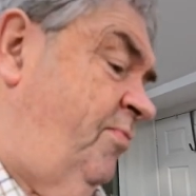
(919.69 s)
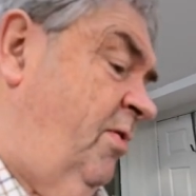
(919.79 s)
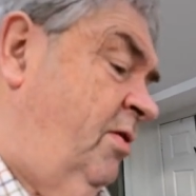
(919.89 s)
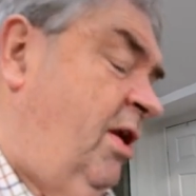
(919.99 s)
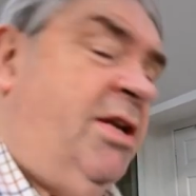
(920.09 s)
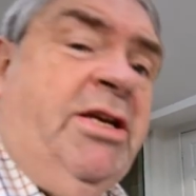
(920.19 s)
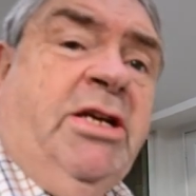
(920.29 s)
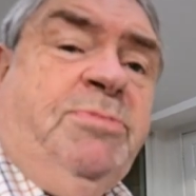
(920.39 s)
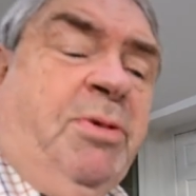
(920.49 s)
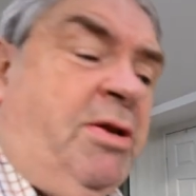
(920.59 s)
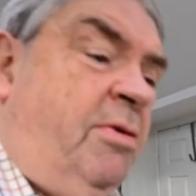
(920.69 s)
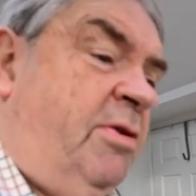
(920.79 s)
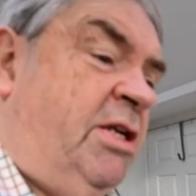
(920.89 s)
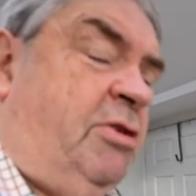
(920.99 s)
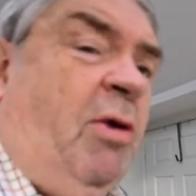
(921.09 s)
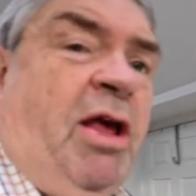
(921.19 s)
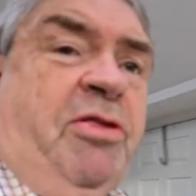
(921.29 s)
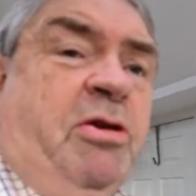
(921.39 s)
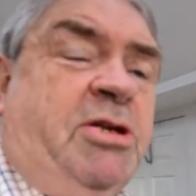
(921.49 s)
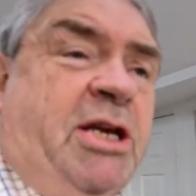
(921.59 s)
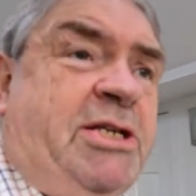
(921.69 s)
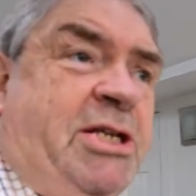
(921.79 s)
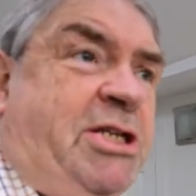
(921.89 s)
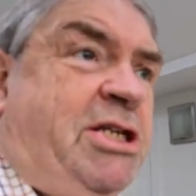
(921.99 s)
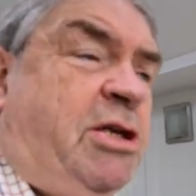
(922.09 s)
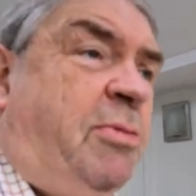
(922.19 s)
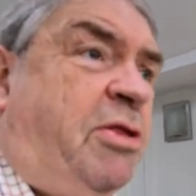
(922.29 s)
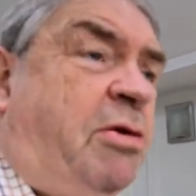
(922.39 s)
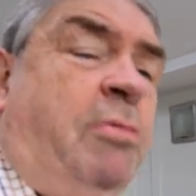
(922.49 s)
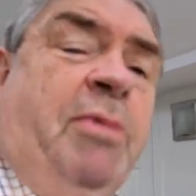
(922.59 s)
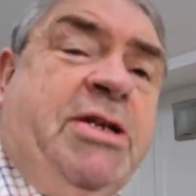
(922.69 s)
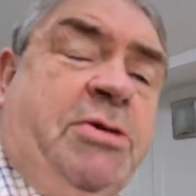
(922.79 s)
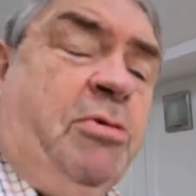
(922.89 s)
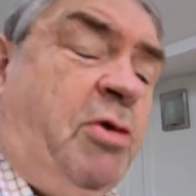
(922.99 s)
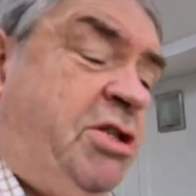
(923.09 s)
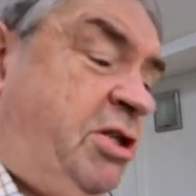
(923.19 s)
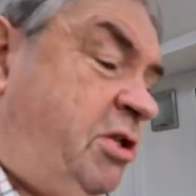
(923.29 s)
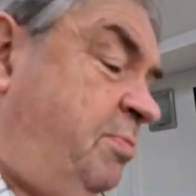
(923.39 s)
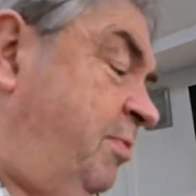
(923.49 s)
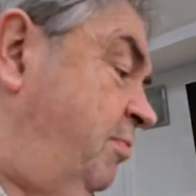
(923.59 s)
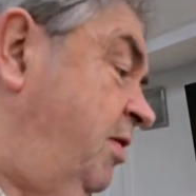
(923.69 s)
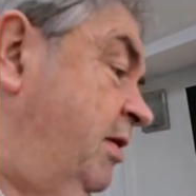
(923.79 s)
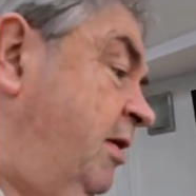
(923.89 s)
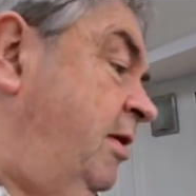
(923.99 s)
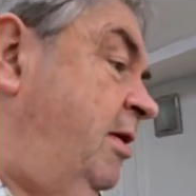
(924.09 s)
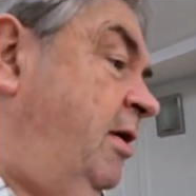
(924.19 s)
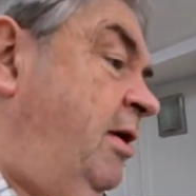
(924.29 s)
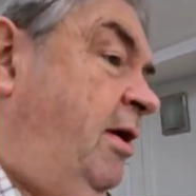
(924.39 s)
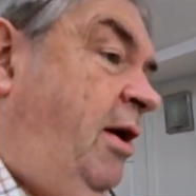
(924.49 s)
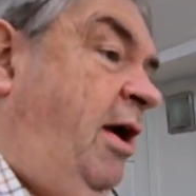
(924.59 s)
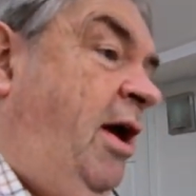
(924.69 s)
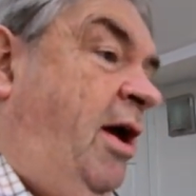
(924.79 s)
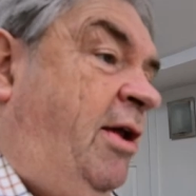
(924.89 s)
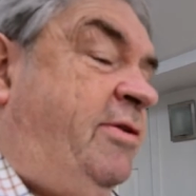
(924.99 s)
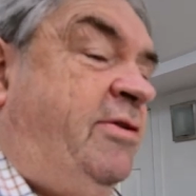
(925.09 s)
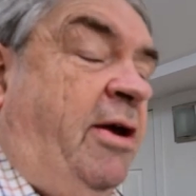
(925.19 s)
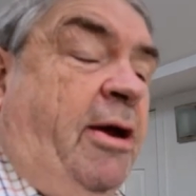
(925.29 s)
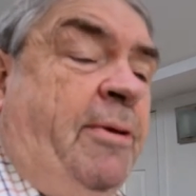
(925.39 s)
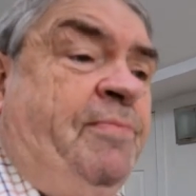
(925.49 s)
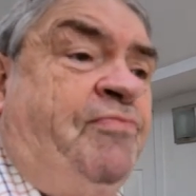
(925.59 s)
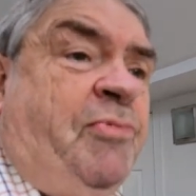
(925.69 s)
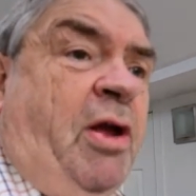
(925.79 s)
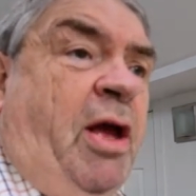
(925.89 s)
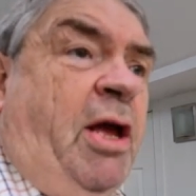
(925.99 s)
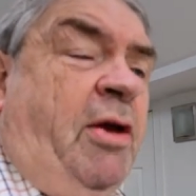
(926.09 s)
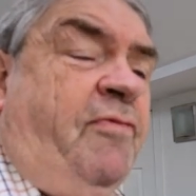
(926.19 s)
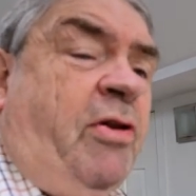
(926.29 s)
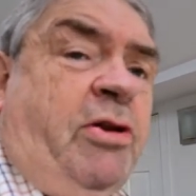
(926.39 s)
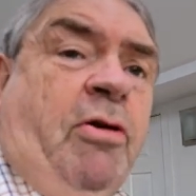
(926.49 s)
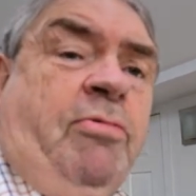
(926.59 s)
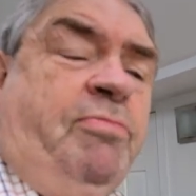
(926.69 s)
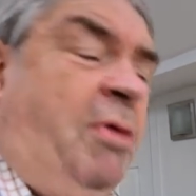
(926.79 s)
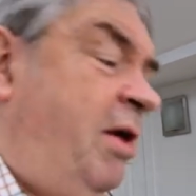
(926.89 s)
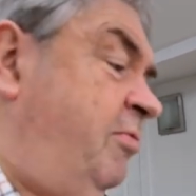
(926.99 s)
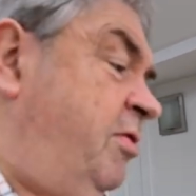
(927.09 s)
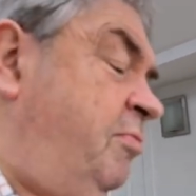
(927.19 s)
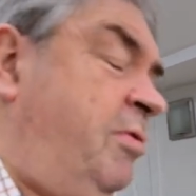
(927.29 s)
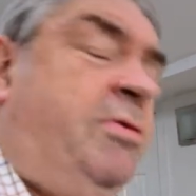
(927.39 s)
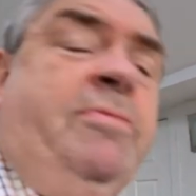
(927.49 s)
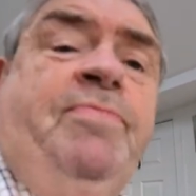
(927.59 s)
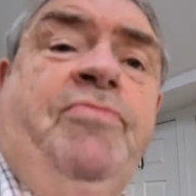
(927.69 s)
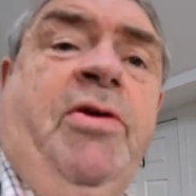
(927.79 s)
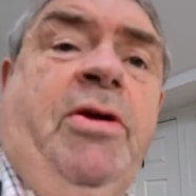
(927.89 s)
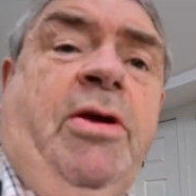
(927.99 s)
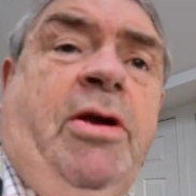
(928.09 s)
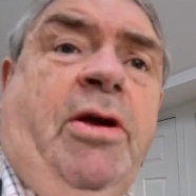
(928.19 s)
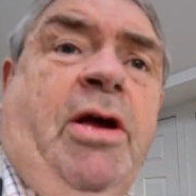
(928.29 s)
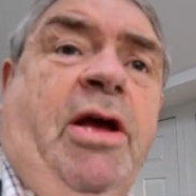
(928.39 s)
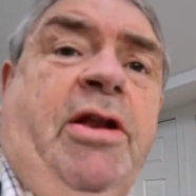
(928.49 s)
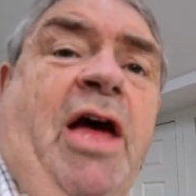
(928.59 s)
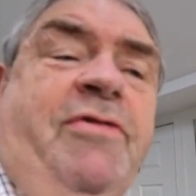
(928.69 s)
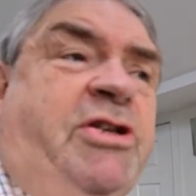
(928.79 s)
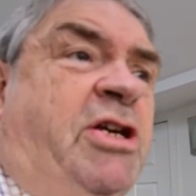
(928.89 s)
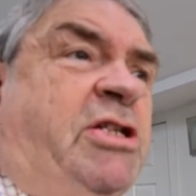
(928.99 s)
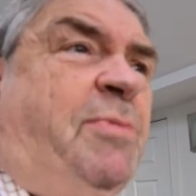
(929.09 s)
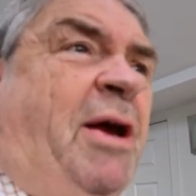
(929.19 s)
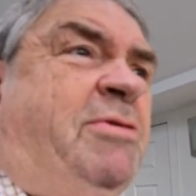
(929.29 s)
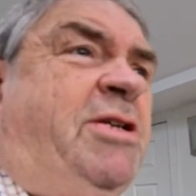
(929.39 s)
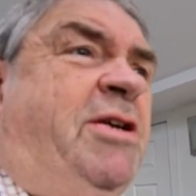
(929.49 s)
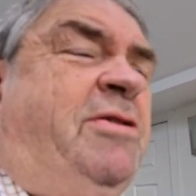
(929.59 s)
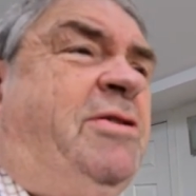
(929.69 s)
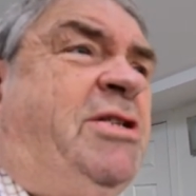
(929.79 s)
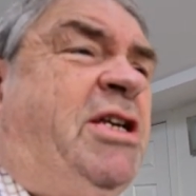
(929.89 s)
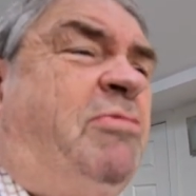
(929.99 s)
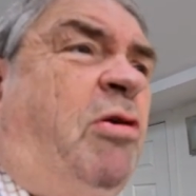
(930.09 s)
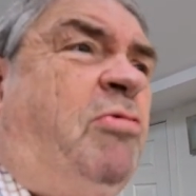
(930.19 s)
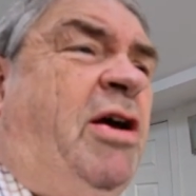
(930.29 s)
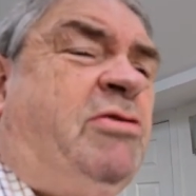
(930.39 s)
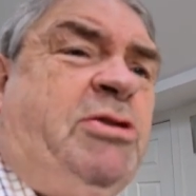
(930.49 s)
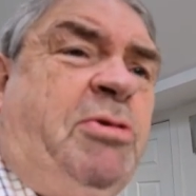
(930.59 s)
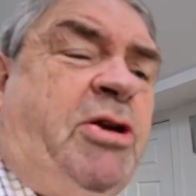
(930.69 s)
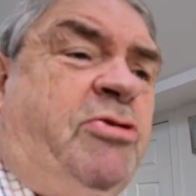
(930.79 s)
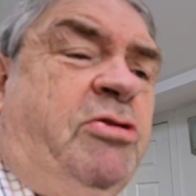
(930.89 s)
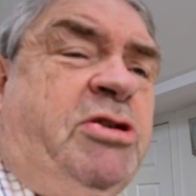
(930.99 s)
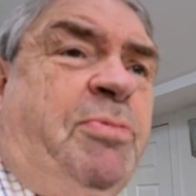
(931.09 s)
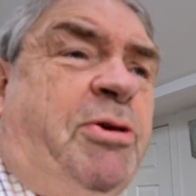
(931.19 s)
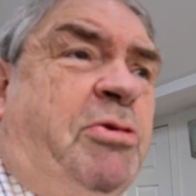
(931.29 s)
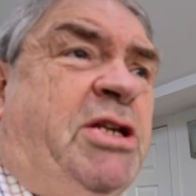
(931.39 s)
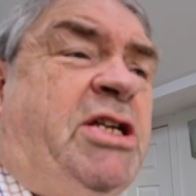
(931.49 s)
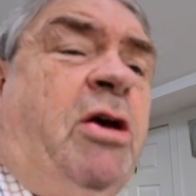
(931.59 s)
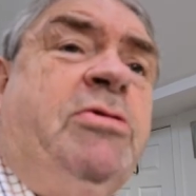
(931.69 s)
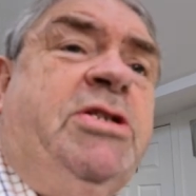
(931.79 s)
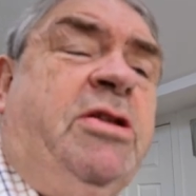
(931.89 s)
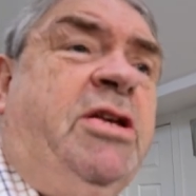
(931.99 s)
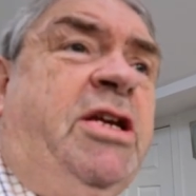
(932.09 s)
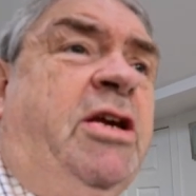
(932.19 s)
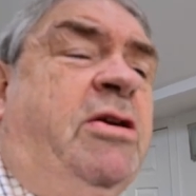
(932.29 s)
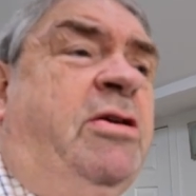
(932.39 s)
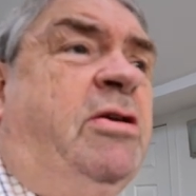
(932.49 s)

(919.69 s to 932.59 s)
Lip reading: lady is quite enthusiastic. She's thrown back some questions up at me, and I've got to go back with them and have a chat about it and see what else we can do to progress it onto the